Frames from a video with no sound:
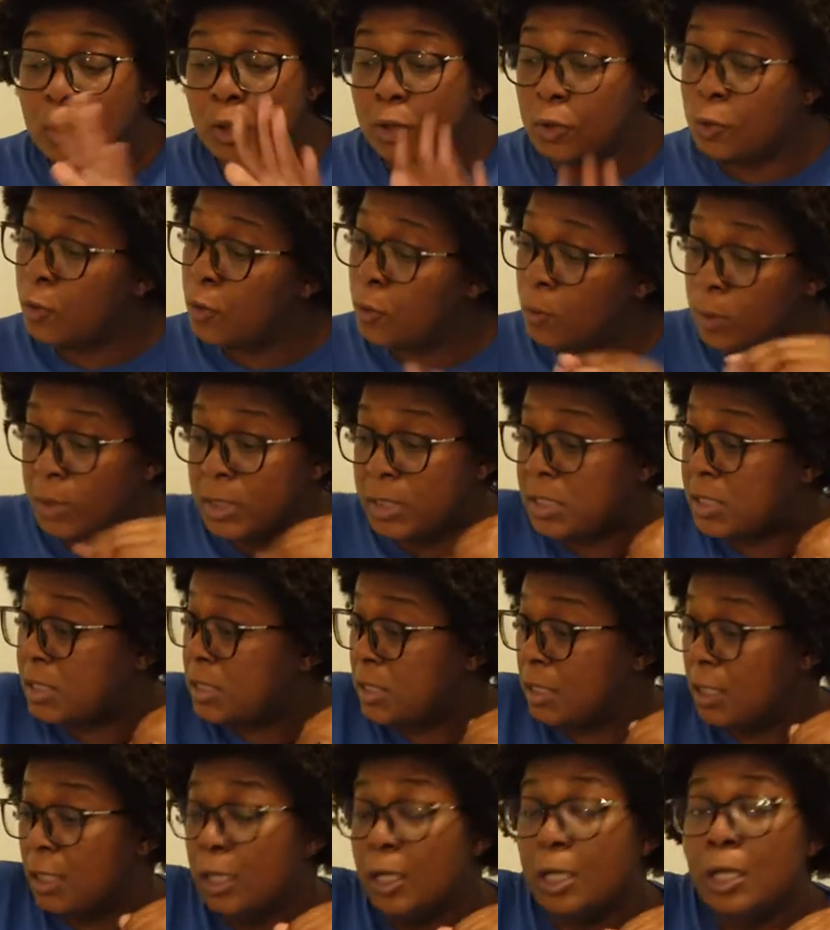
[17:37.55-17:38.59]
Luke was
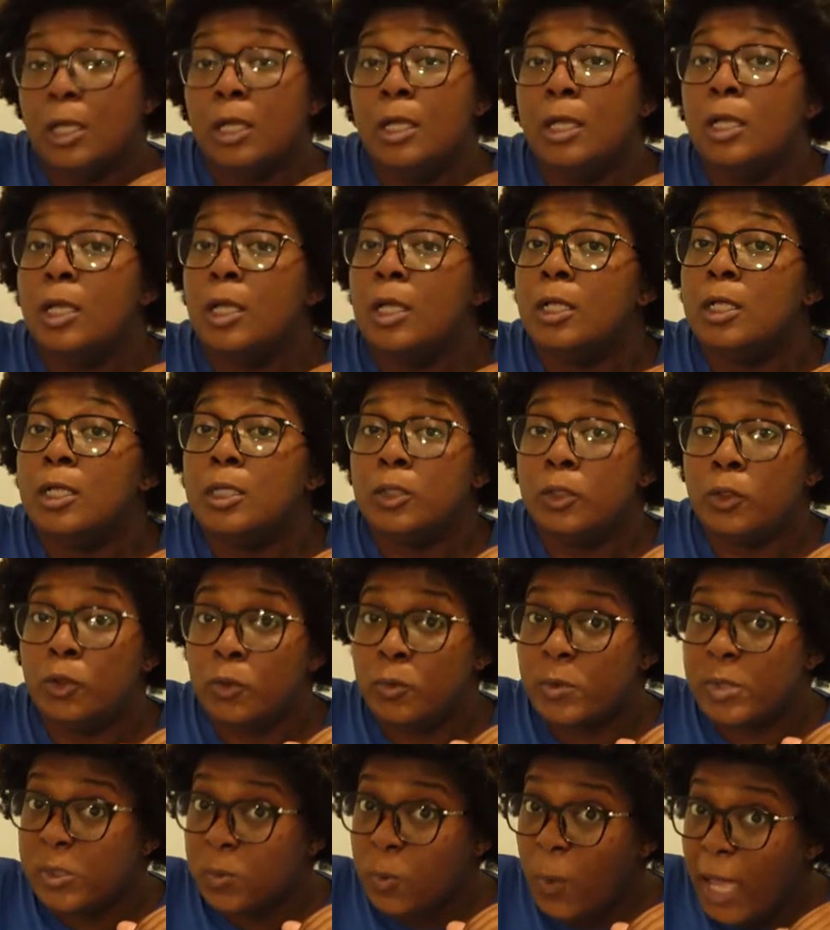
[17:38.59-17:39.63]

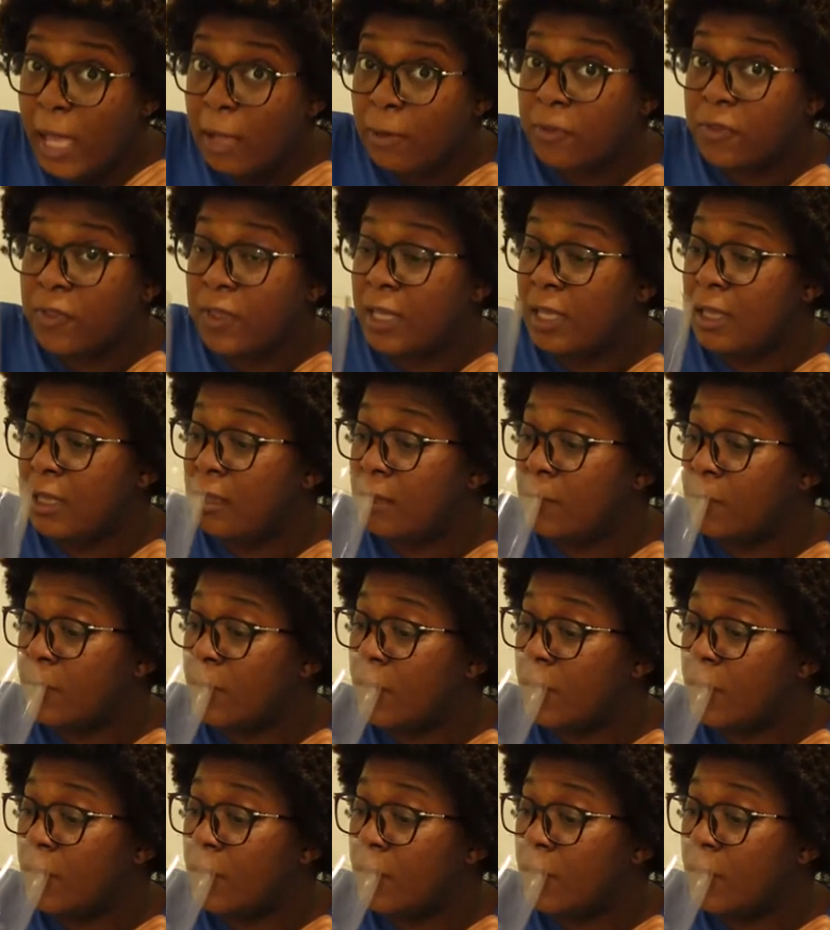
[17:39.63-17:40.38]
Luke was wealthy.